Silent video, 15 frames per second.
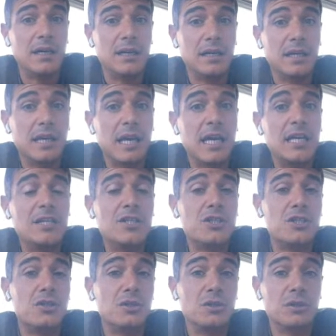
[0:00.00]

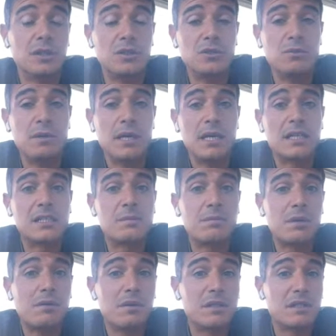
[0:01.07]
engage, that you may
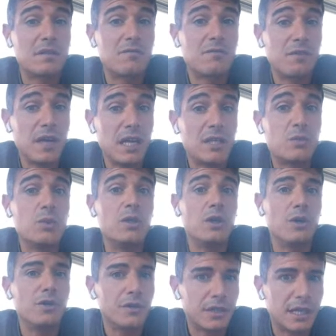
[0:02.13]
experience and face with
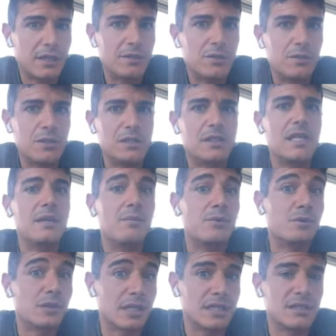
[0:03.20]
other countries,
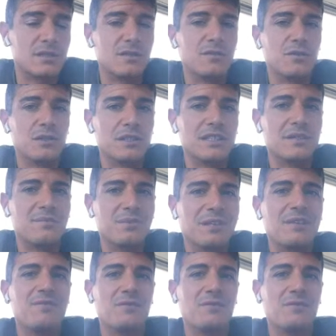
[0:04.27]
neighborhood countries, for example.